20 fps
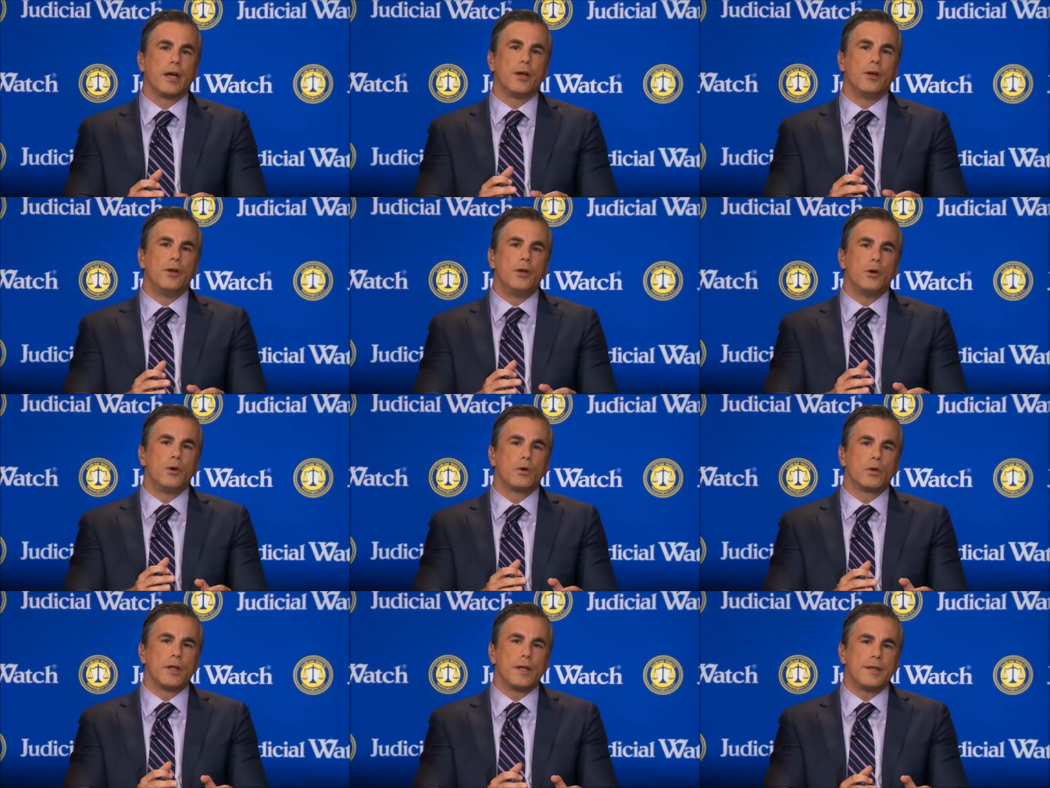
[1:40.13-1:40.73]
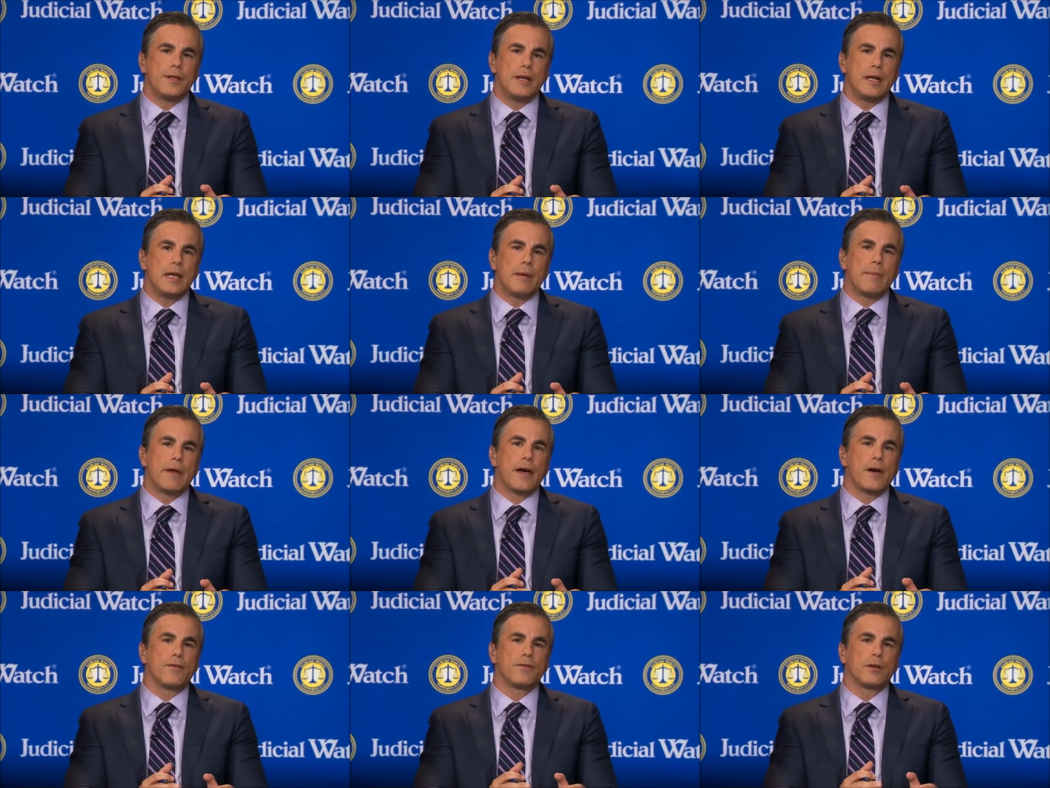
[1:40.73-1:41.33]
new Clinton
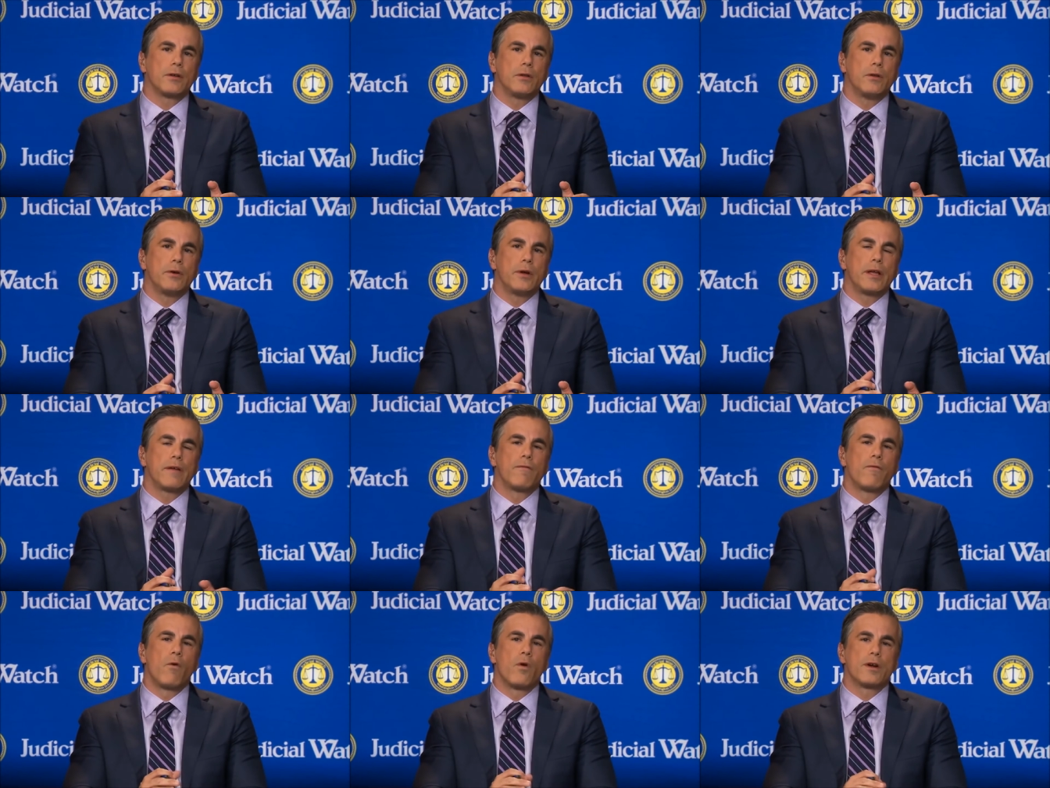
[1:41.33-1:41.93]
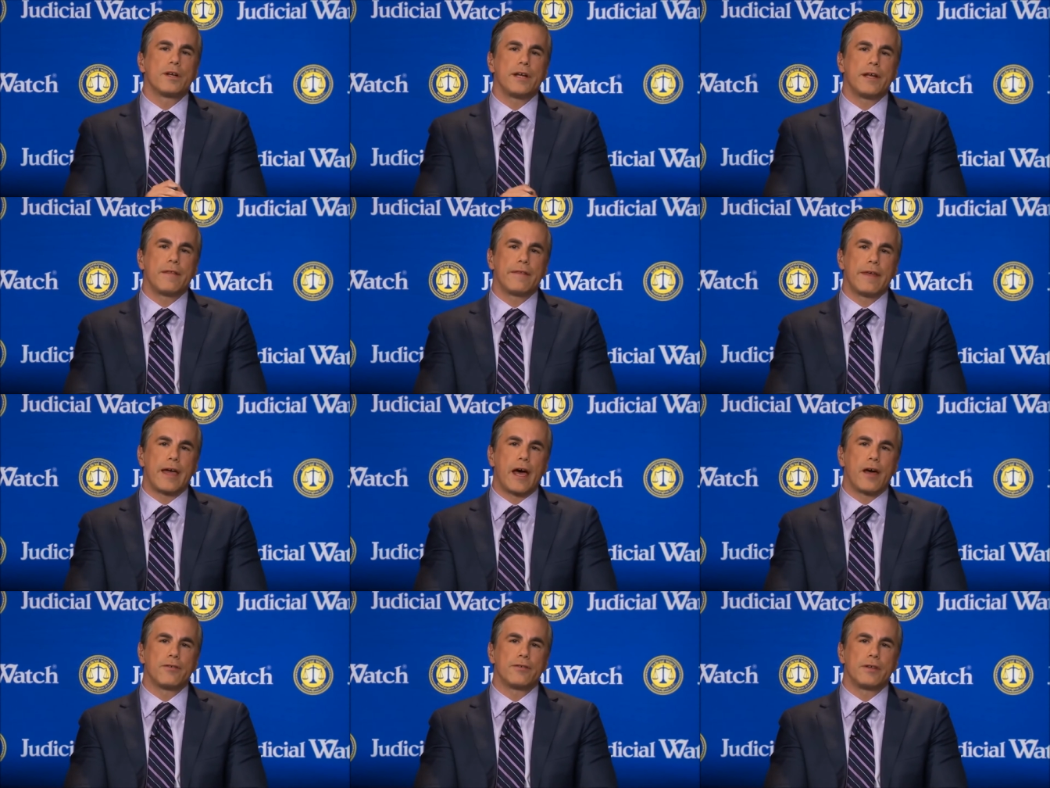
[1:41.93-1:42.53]
emails, including
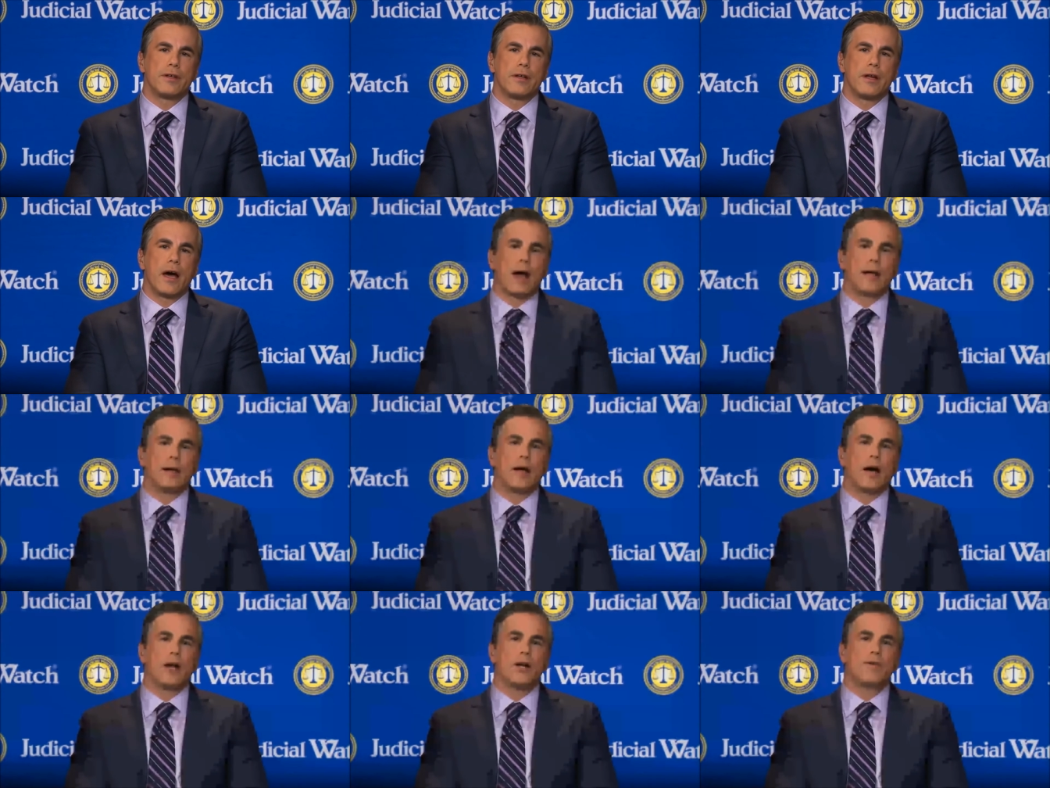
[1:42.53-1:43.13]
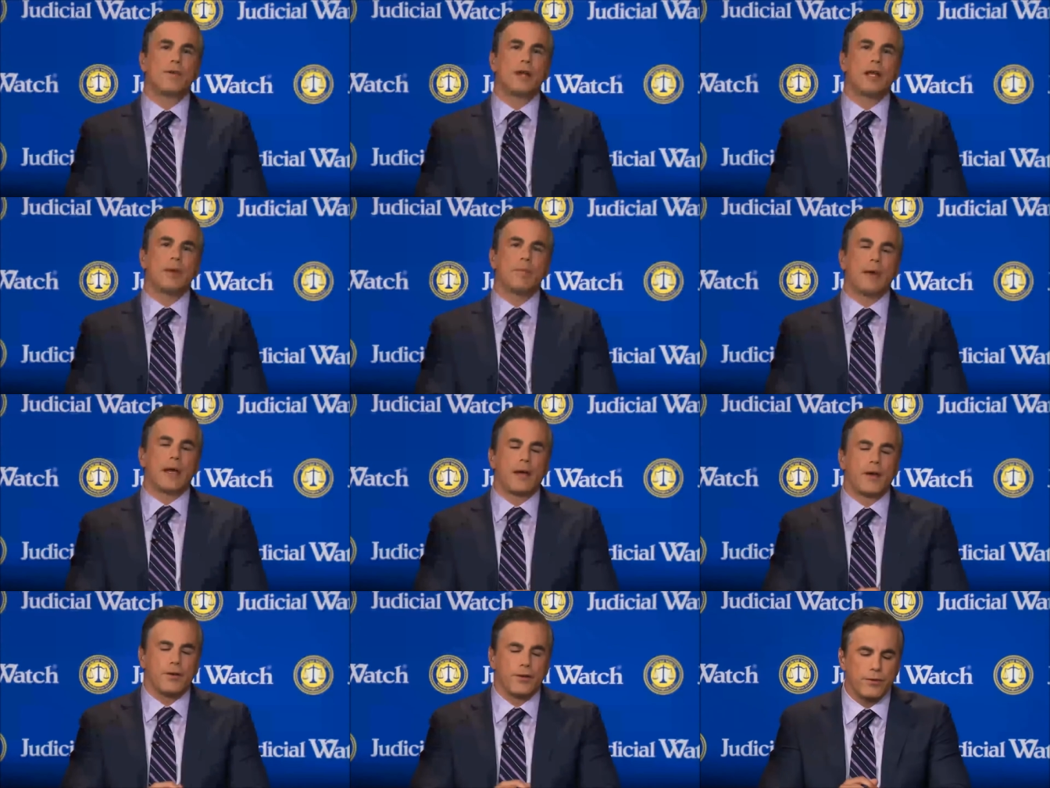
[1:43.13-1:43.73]
14,900
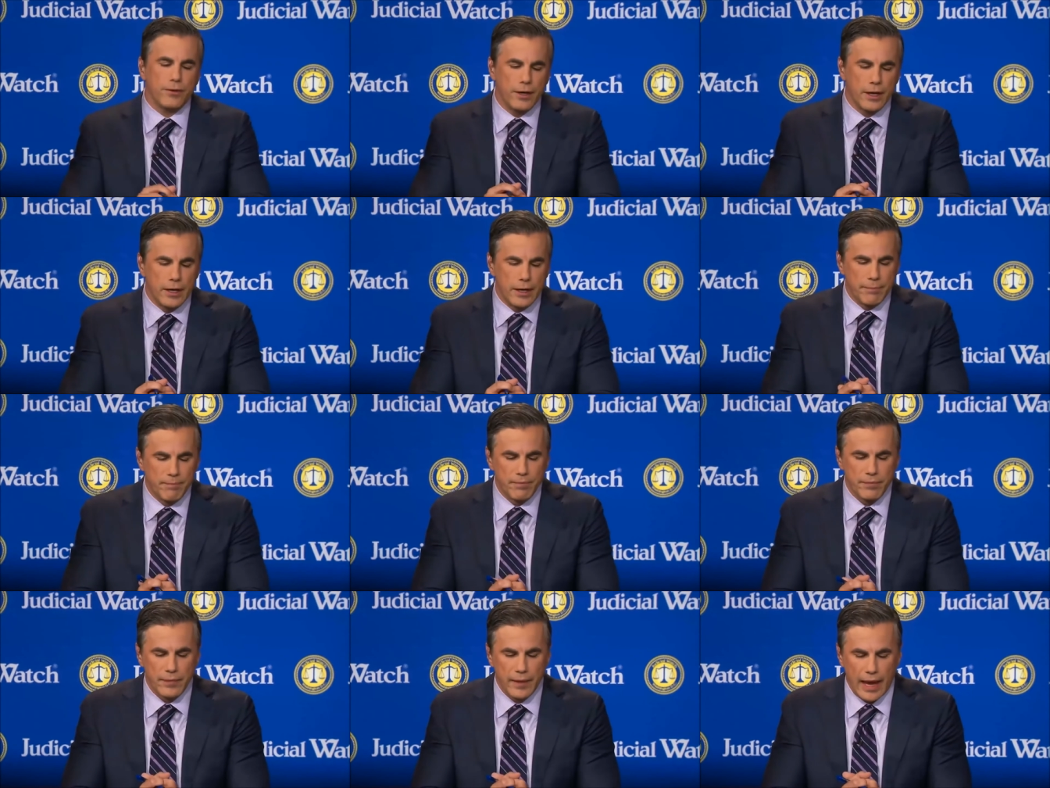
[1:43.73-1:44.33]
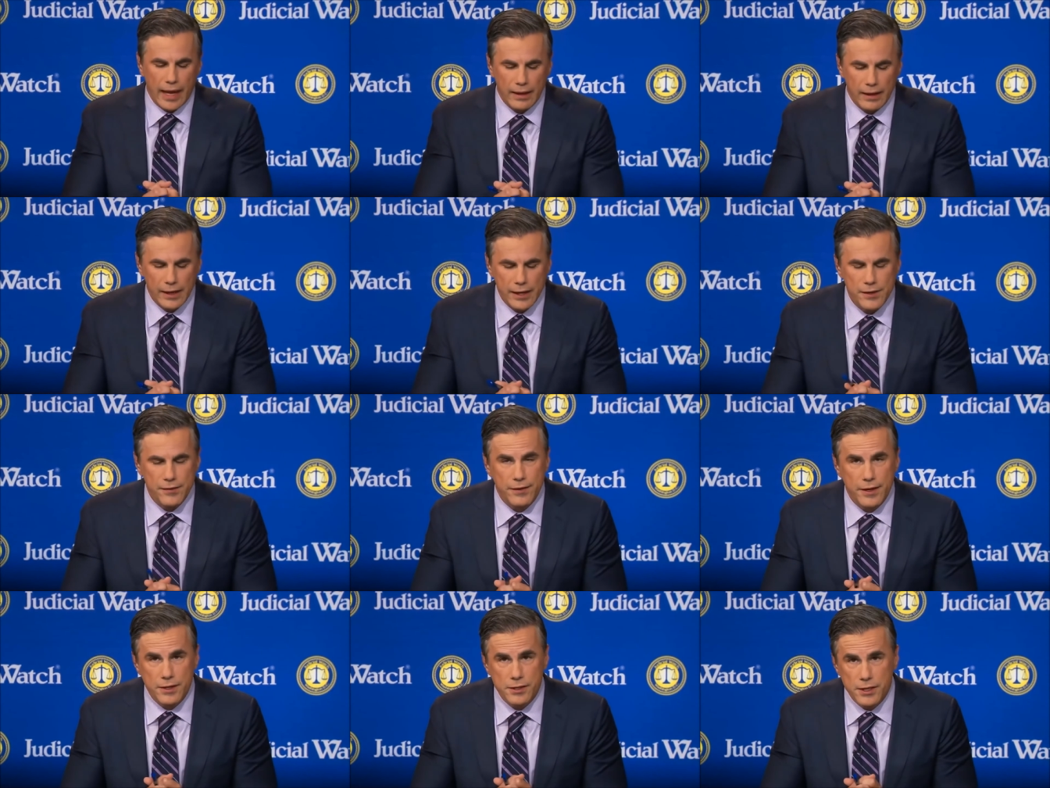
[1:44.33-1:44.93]
emails, at
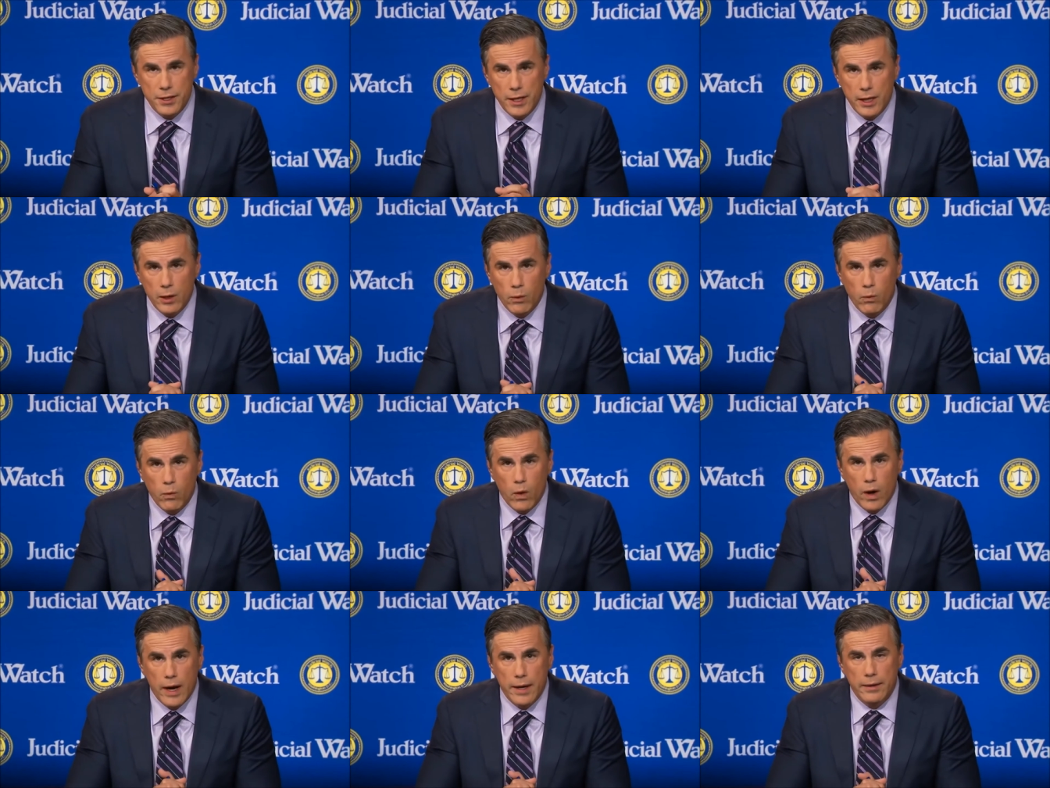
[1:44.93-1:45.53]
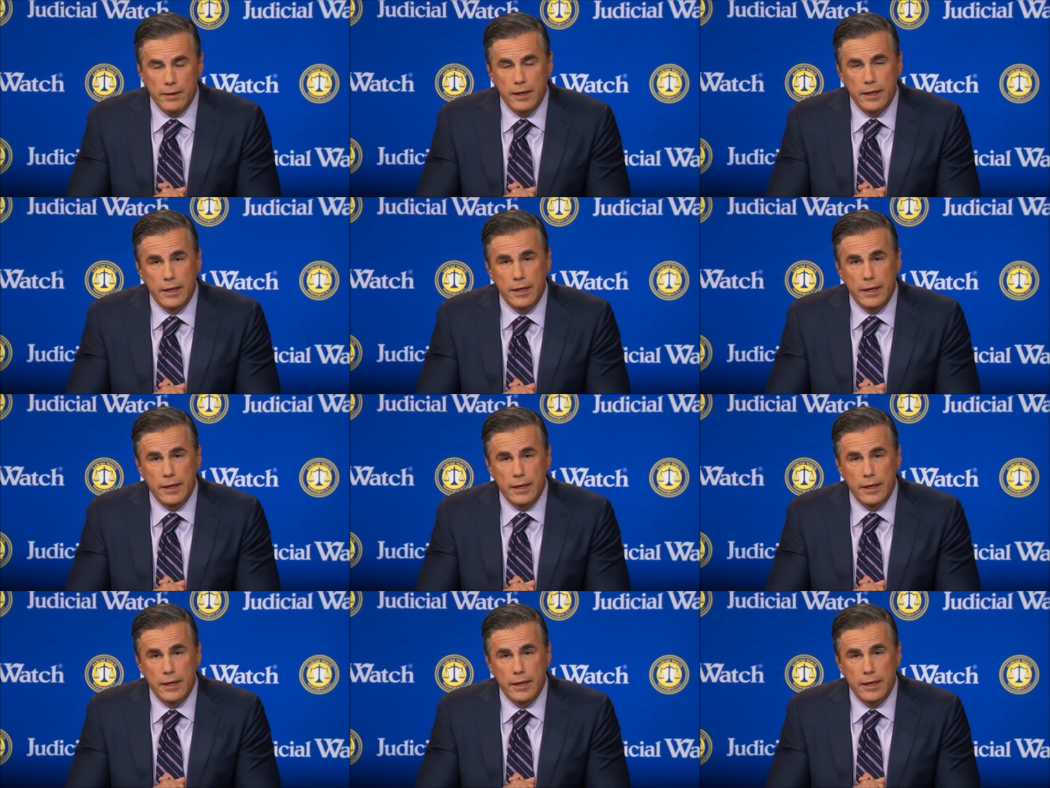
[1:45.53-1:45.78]
least that she didn't want